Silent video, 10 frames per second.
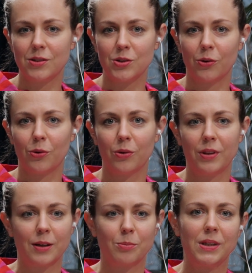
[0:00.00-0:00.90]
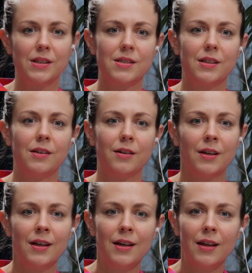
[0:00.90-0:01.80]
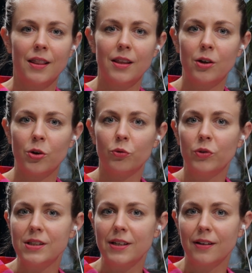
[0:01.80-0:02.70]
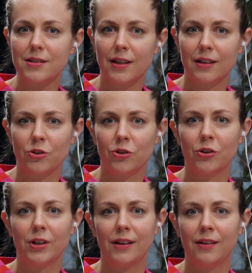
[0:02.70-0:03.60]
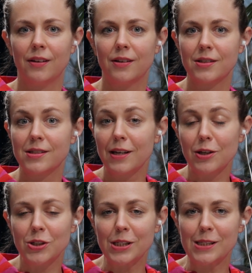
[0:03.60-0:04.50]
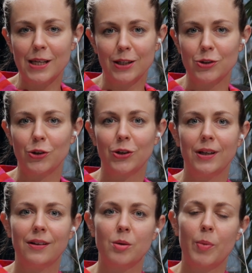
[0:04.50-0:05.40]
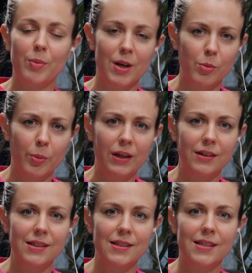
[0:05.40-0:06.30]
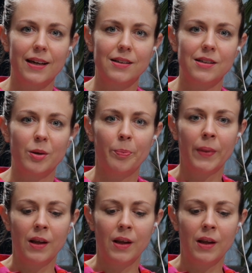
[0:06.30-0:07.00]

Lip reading: So that means in the retail sector, in the station sector, in the public mobility sector.